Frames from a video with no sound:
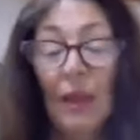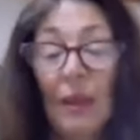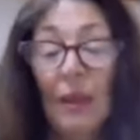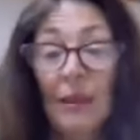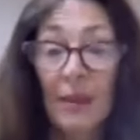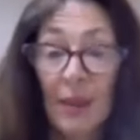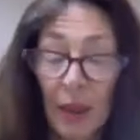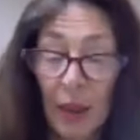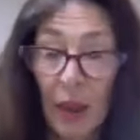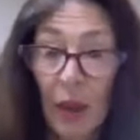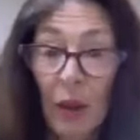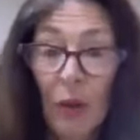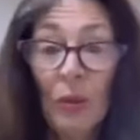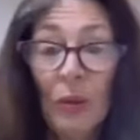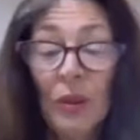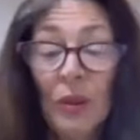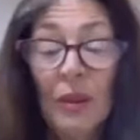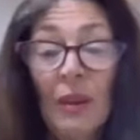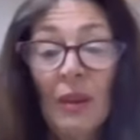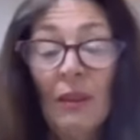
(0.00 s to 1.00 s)

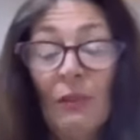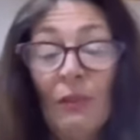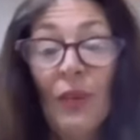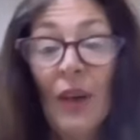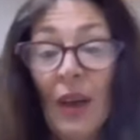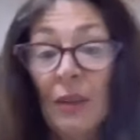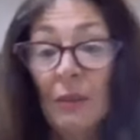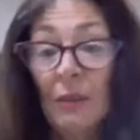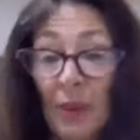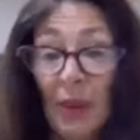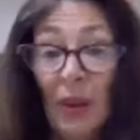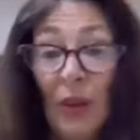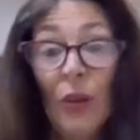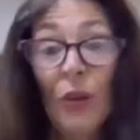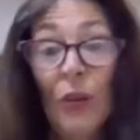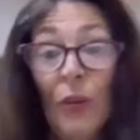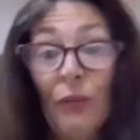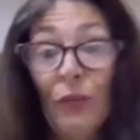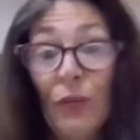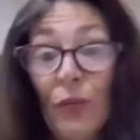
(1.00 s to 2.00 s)
secured by
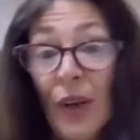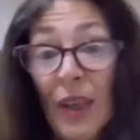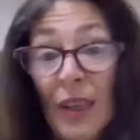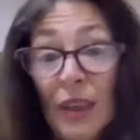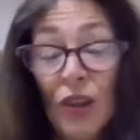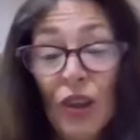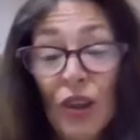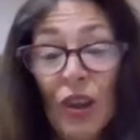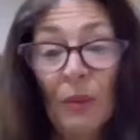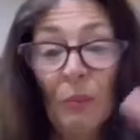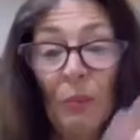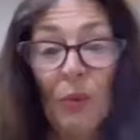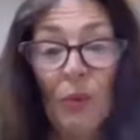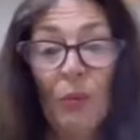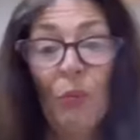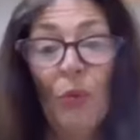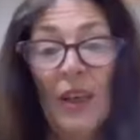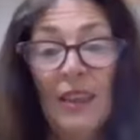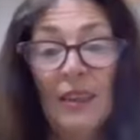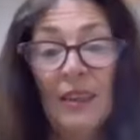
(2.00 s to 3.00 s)
her friendship with
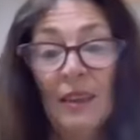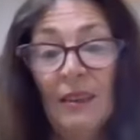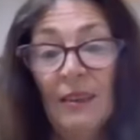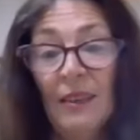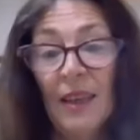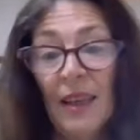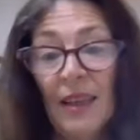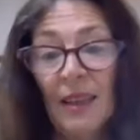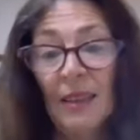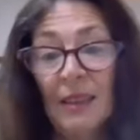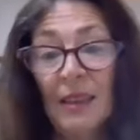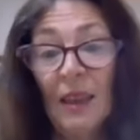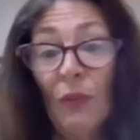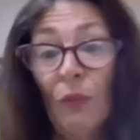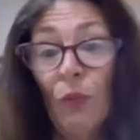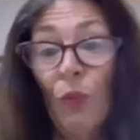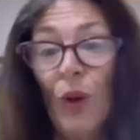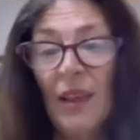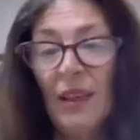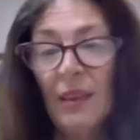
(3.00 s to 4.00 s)
Wendy Deng, as if
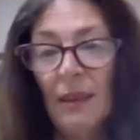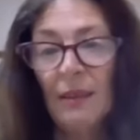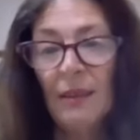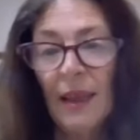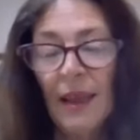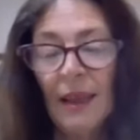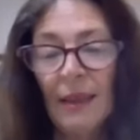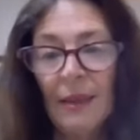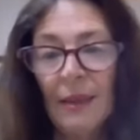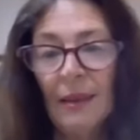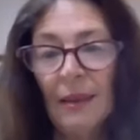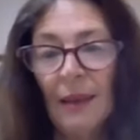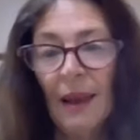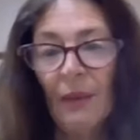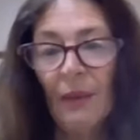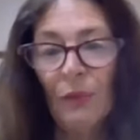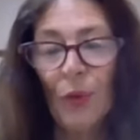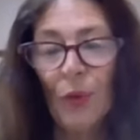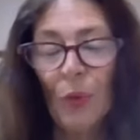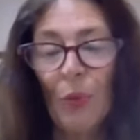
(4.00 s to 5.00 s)
Wendy Deng didn't
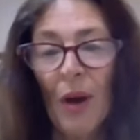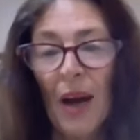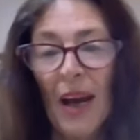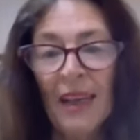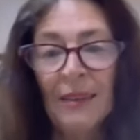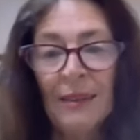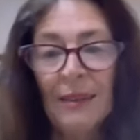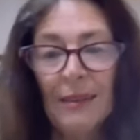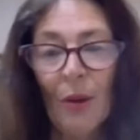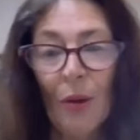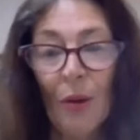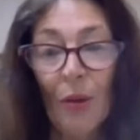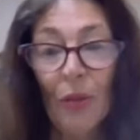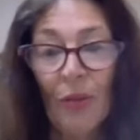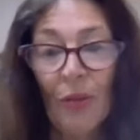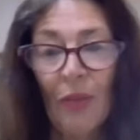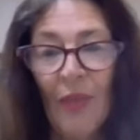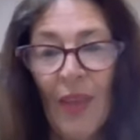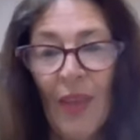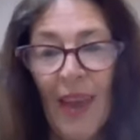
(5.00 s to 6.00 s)
have the reins
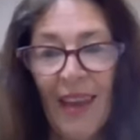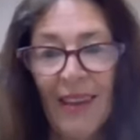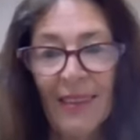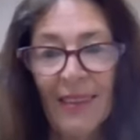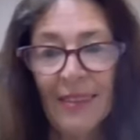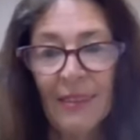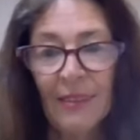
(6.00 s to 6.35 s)
on that.